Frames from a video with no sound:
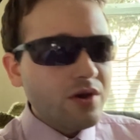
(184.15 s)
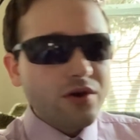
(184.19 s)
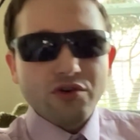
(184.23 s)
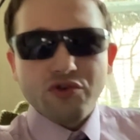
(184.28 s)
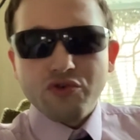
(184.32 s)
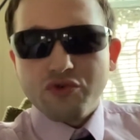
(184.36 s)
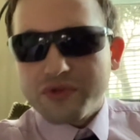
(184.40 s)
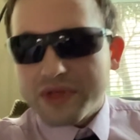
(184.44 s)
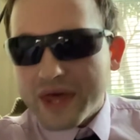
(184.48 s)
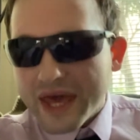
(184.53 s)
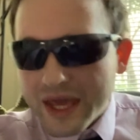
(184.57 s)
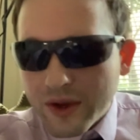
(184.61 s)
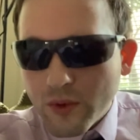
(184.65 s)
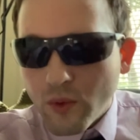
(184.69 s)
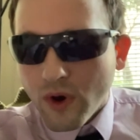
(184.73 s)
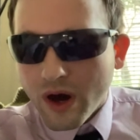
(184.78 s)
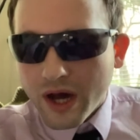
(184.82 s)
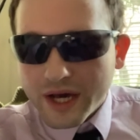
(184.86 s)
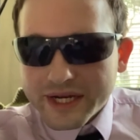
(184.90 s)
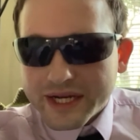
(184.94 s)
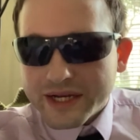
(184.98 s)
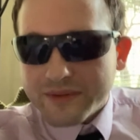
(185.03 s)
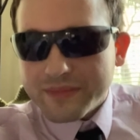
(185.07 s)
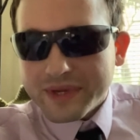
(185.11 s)
who they
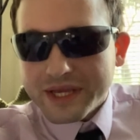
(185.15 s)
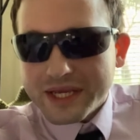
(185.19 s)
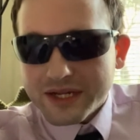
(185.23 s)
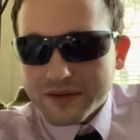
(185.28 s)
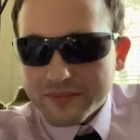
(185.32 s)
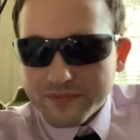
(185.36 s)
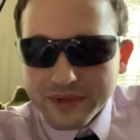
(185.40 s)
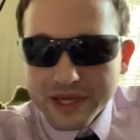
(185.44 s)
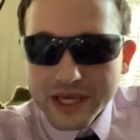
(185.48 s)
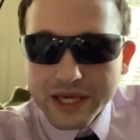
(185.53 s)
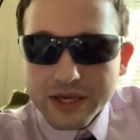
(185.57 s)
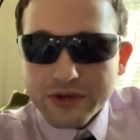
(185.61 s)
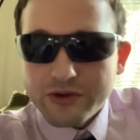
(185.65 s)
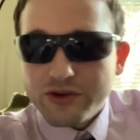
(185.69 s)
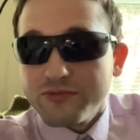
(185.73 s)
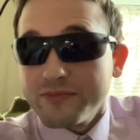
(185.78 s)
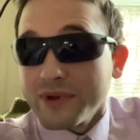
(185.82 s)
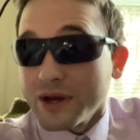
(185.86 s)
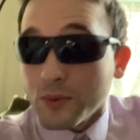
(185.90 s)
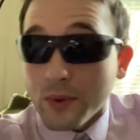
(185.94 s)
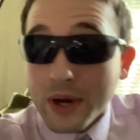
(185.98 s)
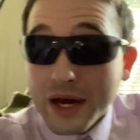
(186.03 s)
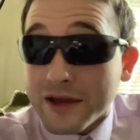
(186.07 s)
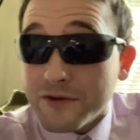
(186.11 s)
wanted me to be, who
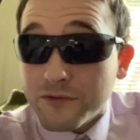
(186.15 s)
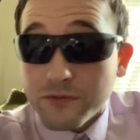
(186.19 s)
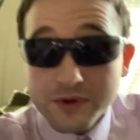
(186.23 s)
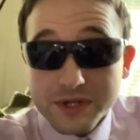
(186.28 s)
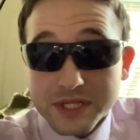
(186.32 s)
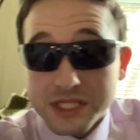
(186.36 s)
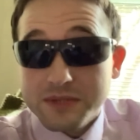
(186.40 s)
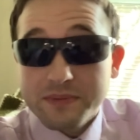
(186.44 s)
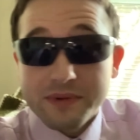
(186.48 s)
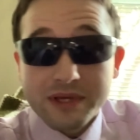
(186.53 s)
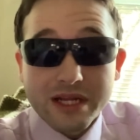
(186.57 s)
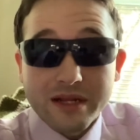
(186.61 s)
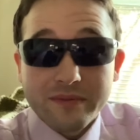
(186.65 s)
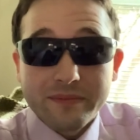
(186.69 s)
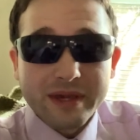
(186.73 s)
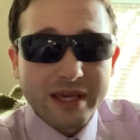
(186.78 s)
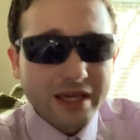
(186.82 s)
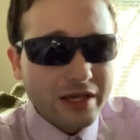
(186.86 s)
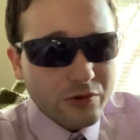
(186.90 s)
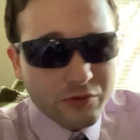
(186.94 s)
my wife wants me to be,